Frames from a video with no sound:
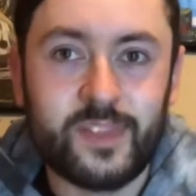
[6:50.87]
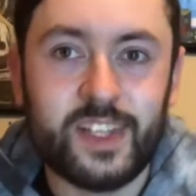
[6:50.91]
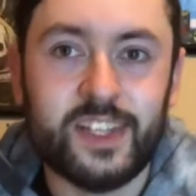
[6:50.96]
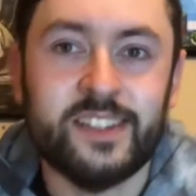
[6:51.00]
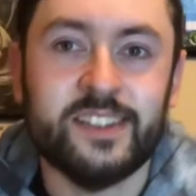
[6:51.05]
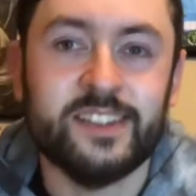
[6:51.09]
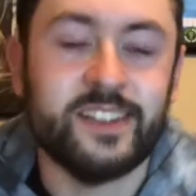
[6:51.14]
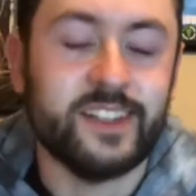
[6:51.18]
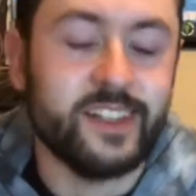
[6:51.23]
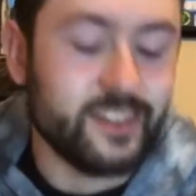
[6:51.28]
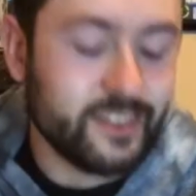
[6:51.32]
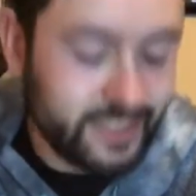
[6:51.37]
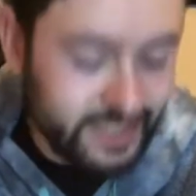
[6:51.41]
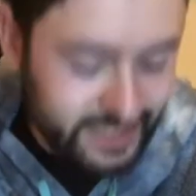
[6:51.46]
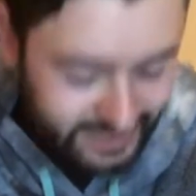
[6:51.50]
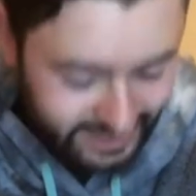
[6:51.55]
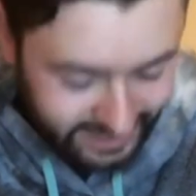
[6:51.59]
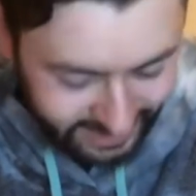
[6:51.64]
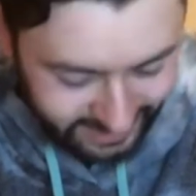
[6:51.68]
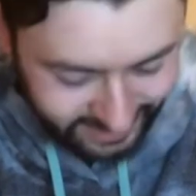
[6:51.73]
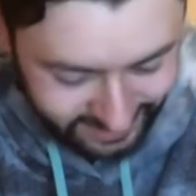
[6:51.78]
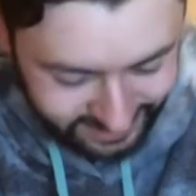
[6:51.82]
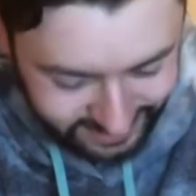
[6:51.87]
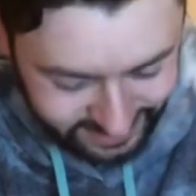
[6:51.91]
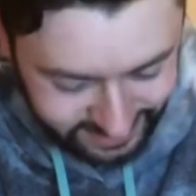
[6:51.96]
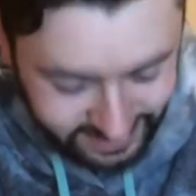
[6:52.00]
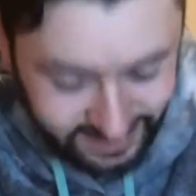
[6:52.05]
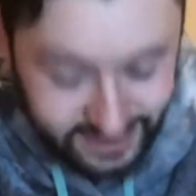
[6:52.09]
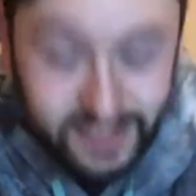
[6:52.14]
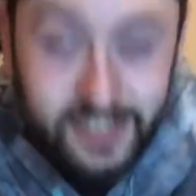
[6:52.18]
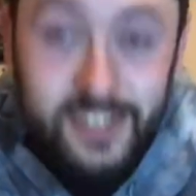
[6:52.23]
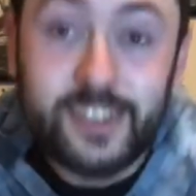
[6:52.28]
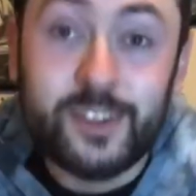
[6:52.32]
So yeah,
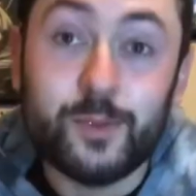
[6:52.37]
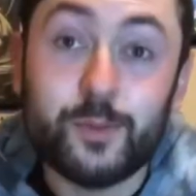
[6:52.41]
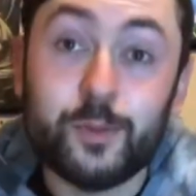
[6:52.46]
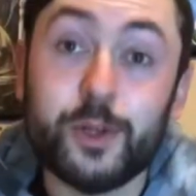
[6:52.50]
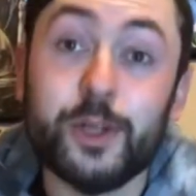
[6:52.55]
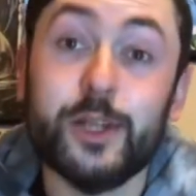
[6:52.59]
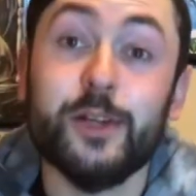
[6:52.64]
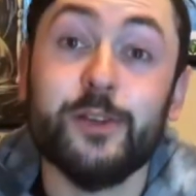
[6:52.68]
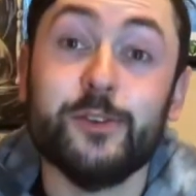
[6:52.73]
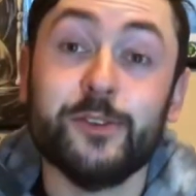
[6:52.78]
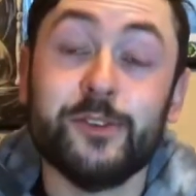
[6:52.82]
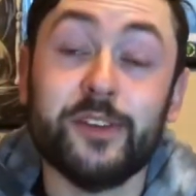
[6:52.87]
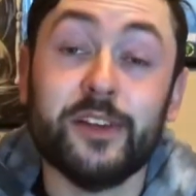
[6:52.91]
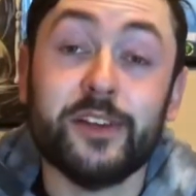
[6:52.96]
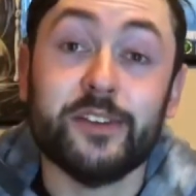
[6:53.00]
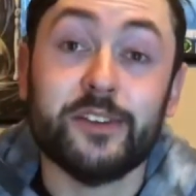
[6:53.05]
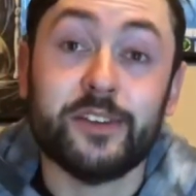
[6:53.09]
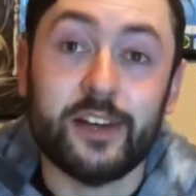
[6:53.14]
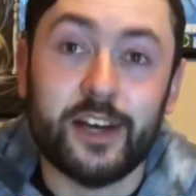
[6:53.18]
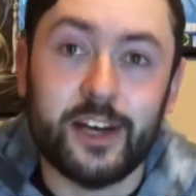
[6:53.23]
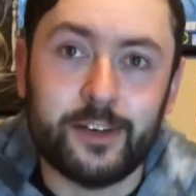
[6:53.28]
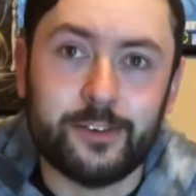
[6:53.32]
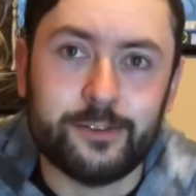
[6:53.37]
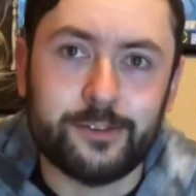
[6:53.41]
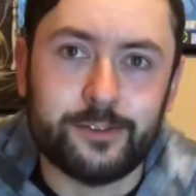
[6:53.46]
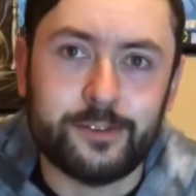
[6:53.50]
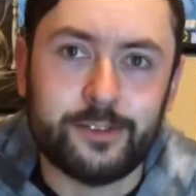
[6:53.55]
pretty interesting stuff.